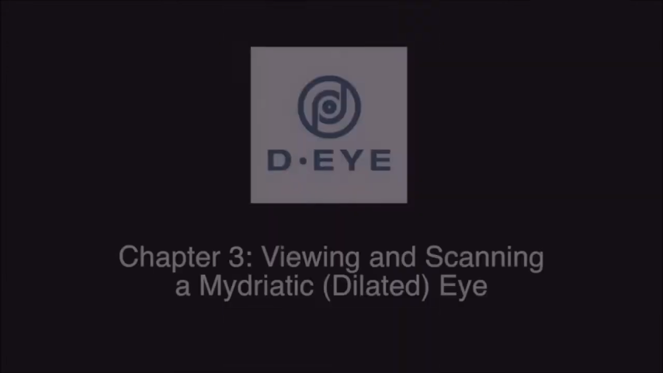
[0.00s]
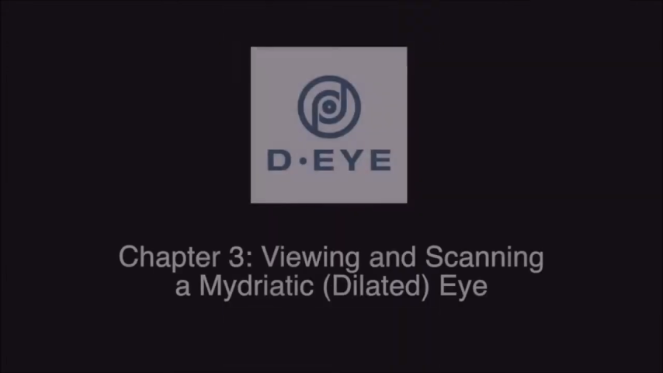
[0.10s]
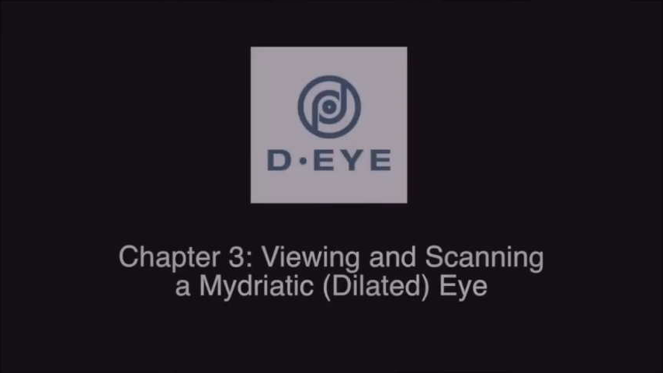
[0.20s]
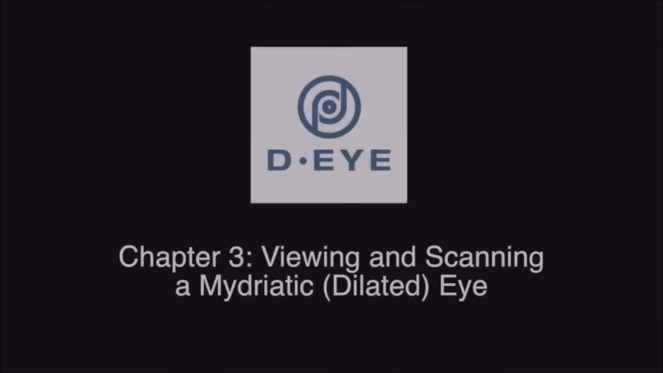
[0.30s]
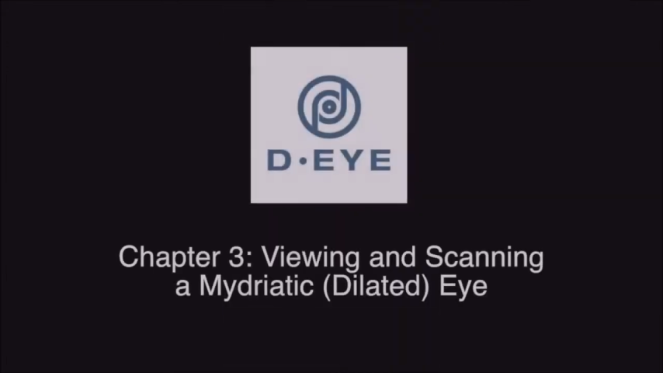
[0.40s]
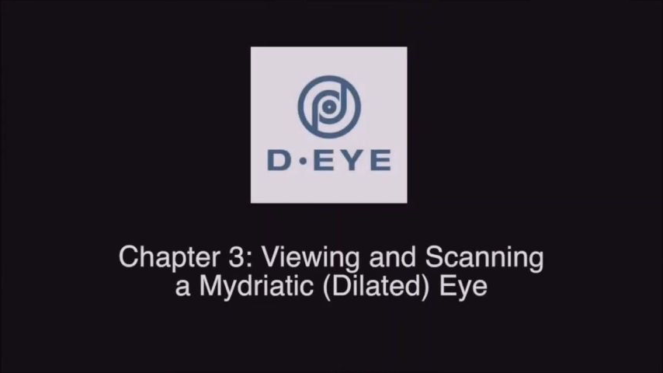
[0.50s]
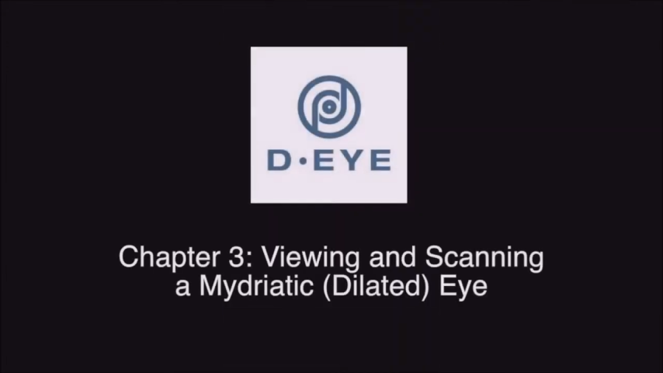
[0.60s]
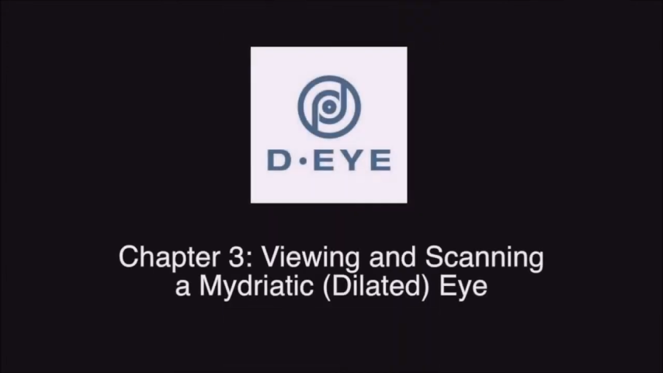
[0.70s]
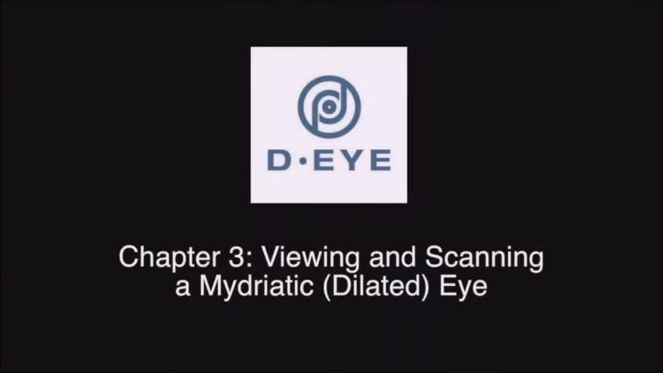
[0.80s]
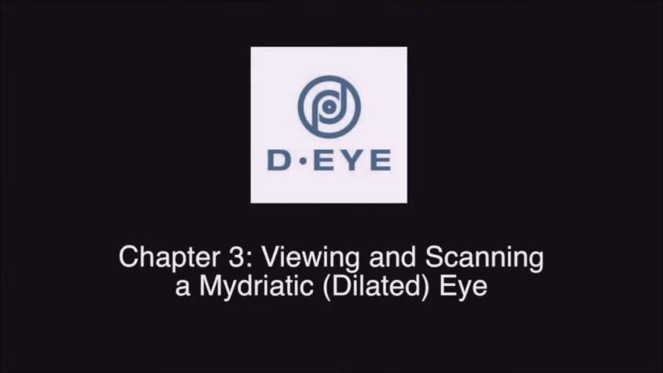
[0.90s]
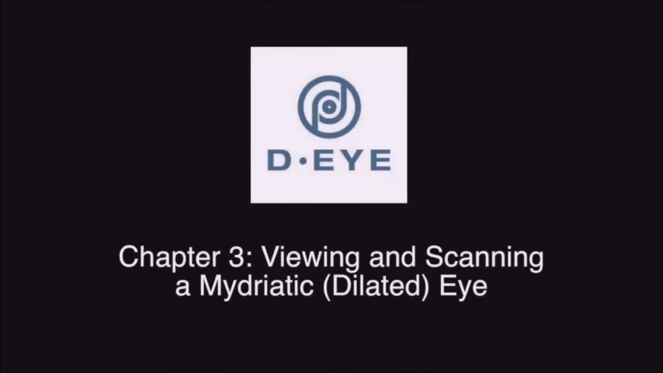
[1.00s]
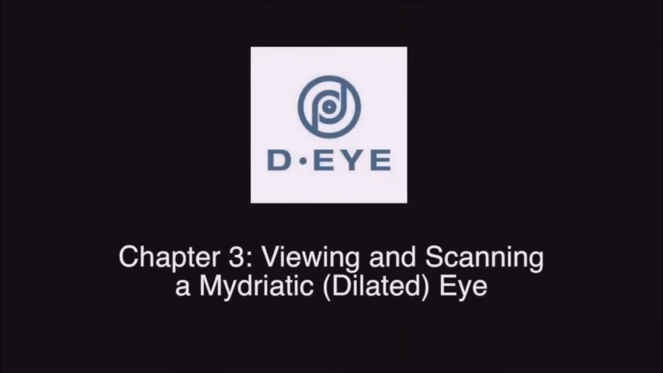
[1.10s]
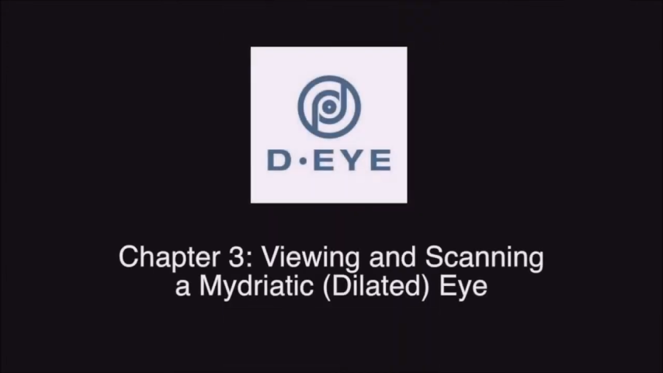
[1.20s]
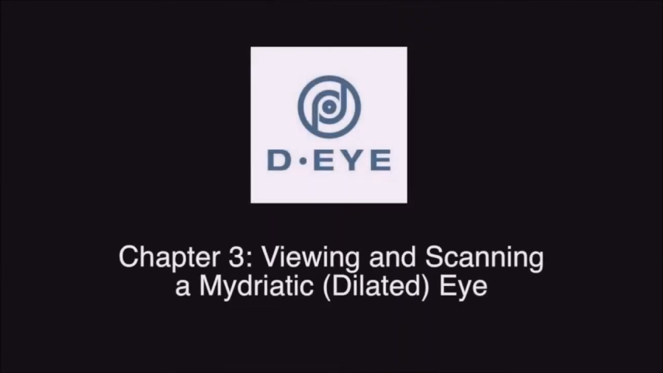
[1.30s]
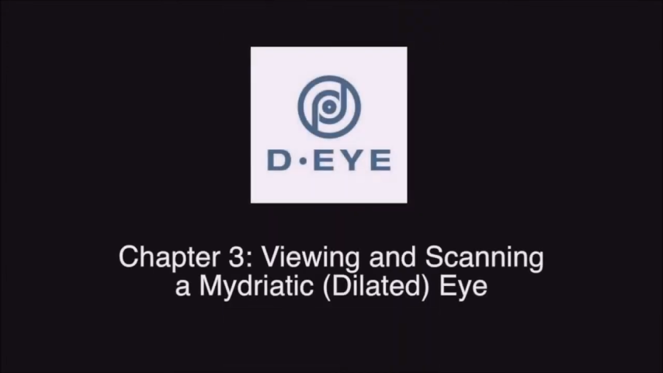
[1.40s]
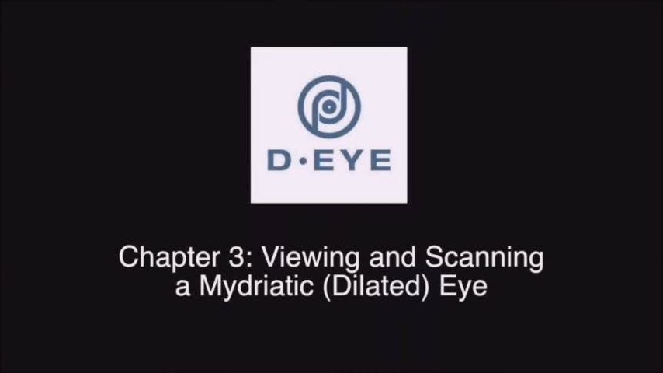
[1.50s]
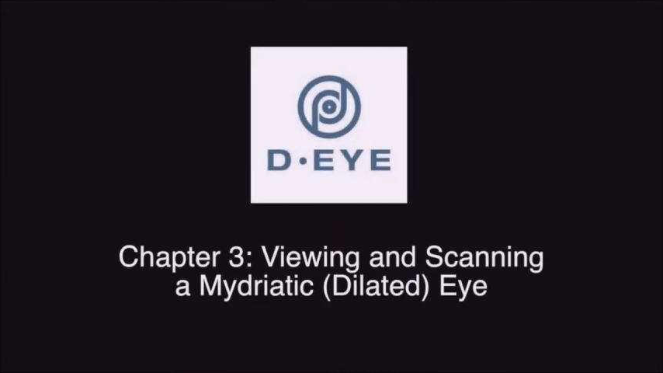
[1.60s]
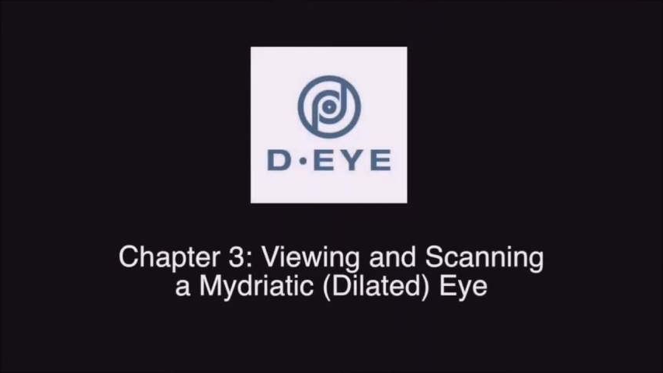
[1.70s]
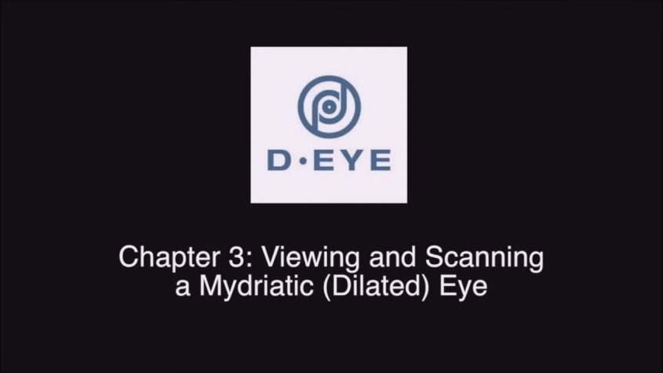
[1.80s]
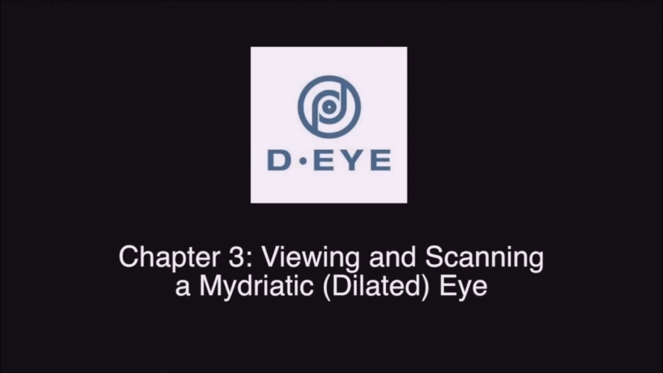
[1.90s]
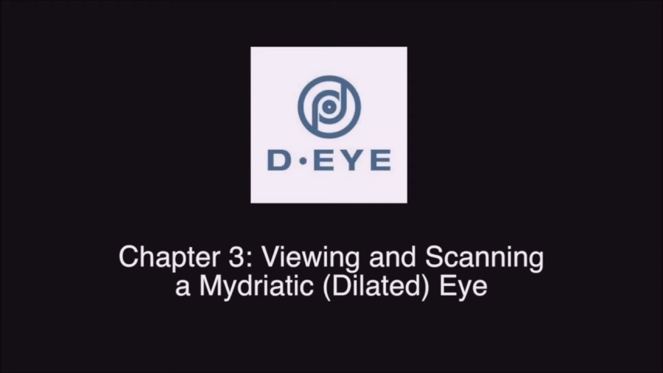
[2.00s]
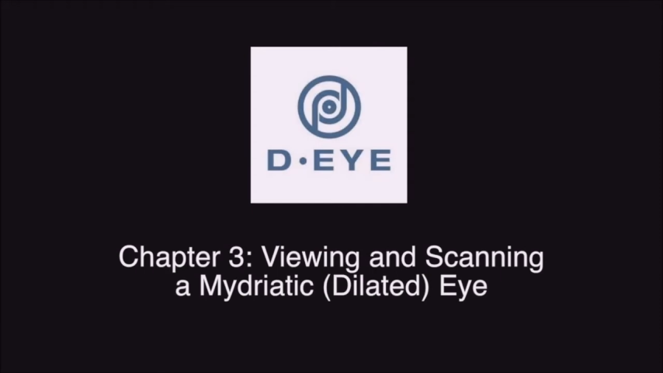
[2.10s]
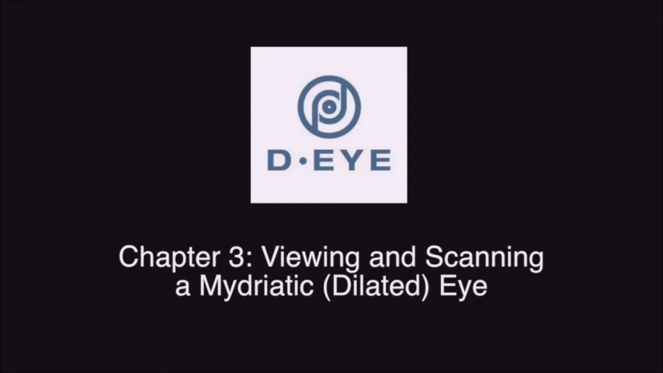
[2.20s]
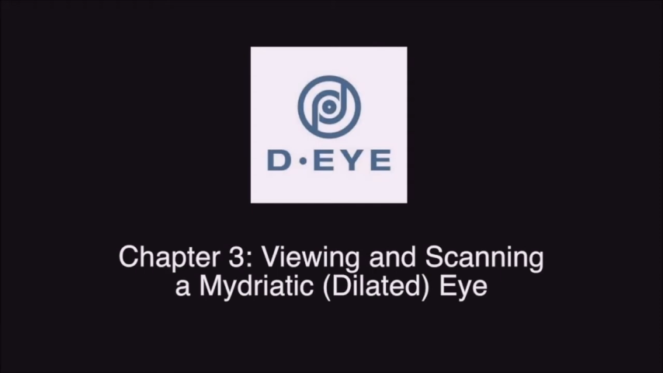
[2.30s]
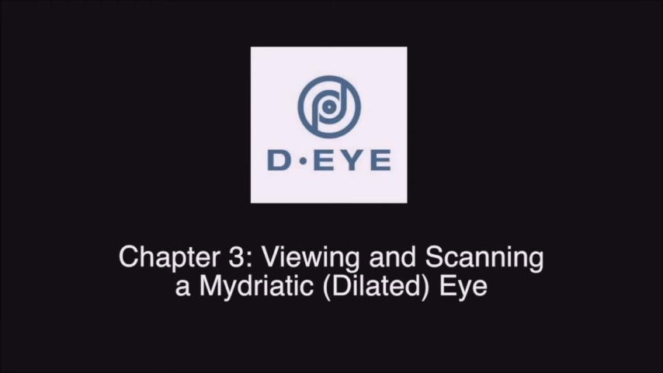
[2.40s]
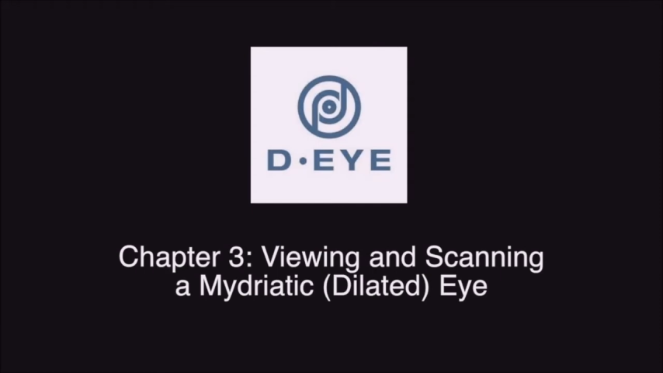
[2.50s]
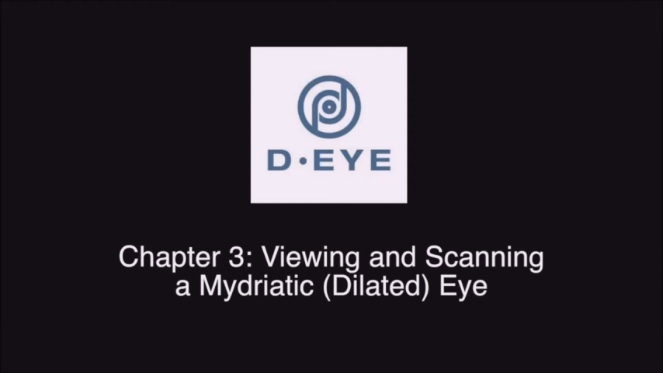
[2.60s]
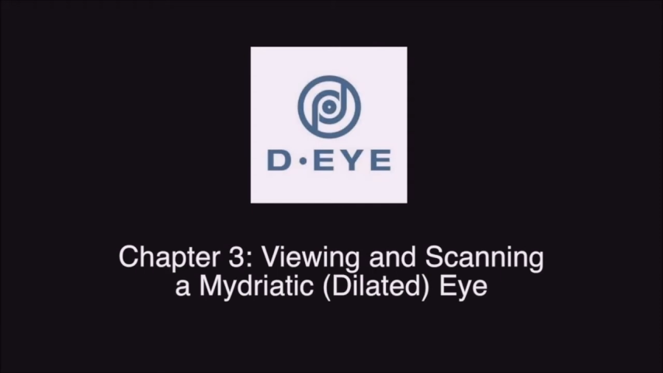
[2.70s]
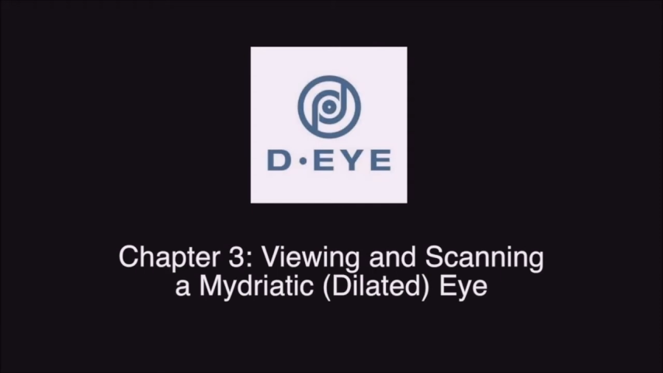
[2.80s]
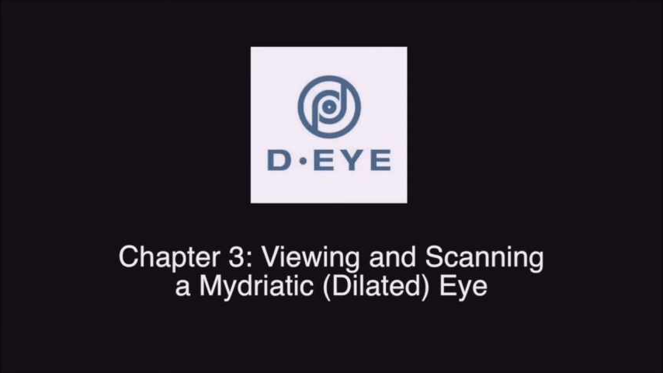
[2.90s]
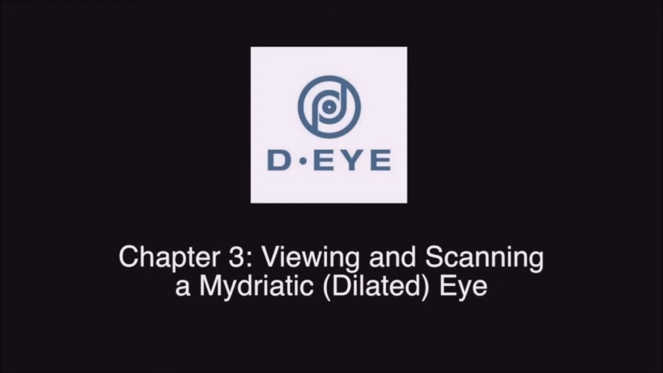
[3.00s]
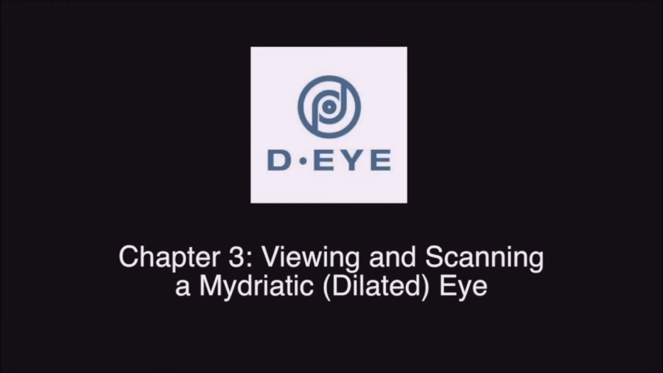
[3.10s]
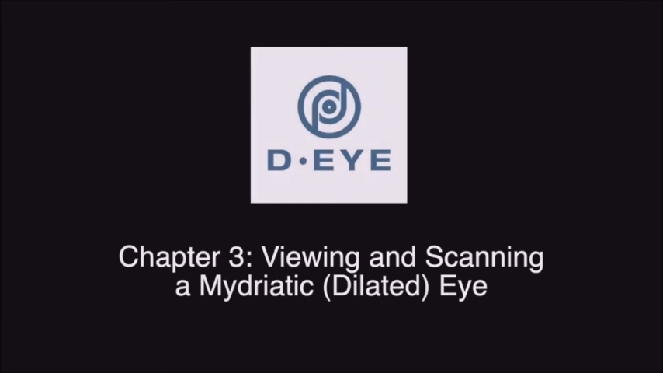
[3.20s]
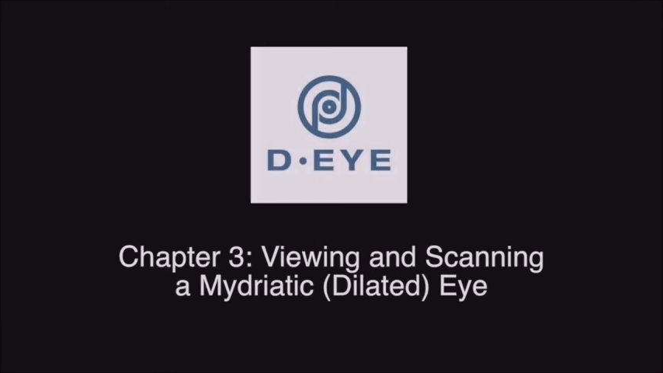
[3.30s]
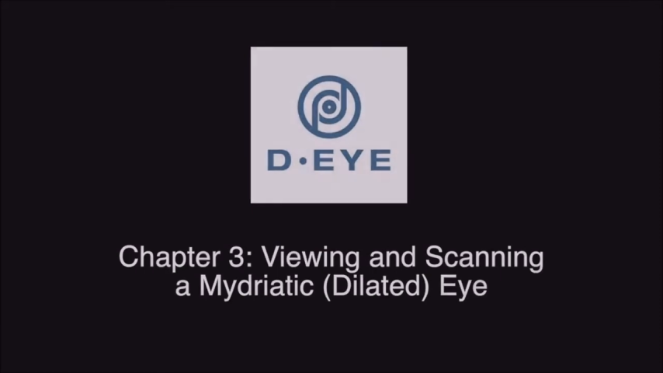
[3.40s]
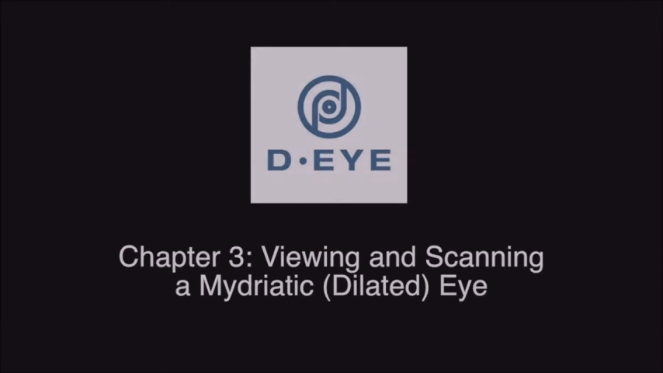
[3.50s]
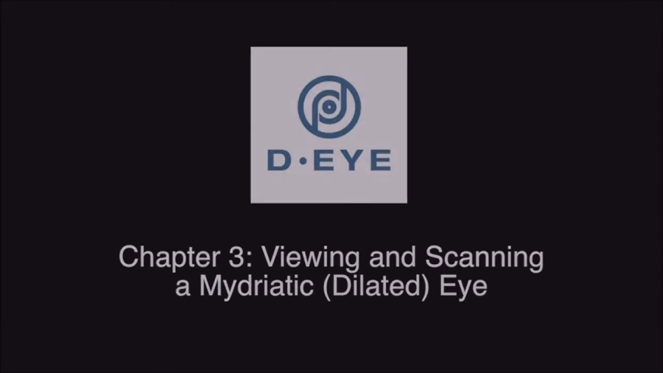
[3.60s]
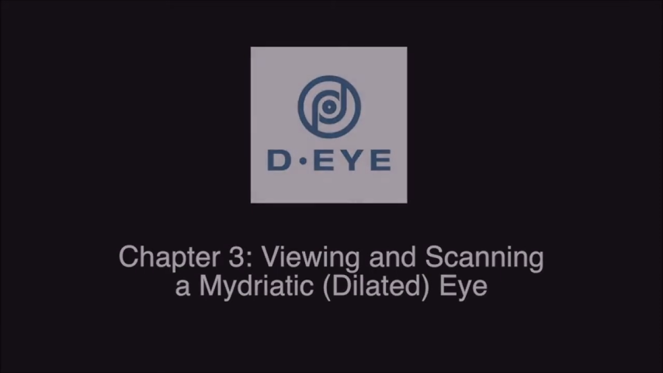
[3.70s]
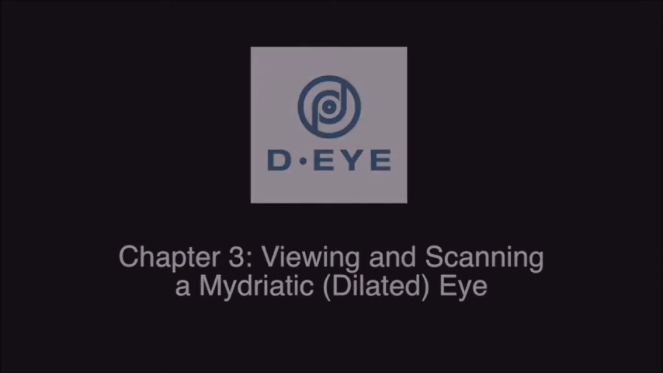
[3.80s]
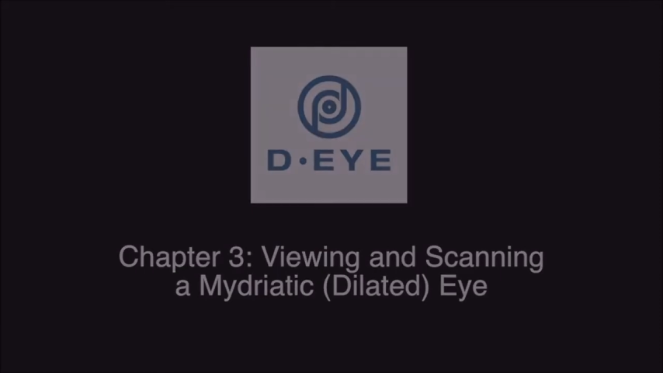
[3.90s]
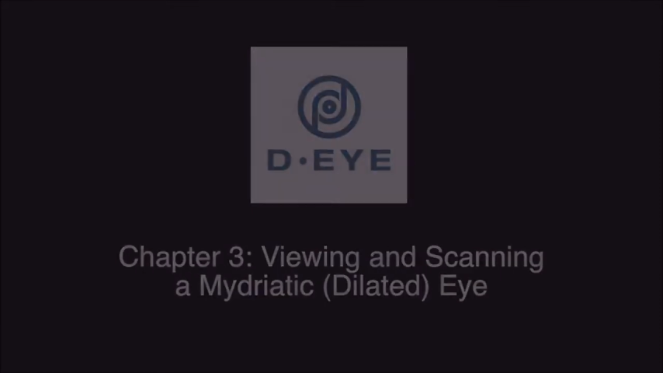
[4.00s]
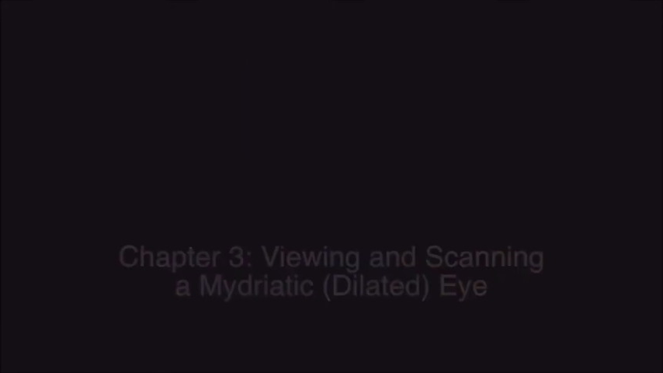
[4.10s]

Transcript: (no speaker visible)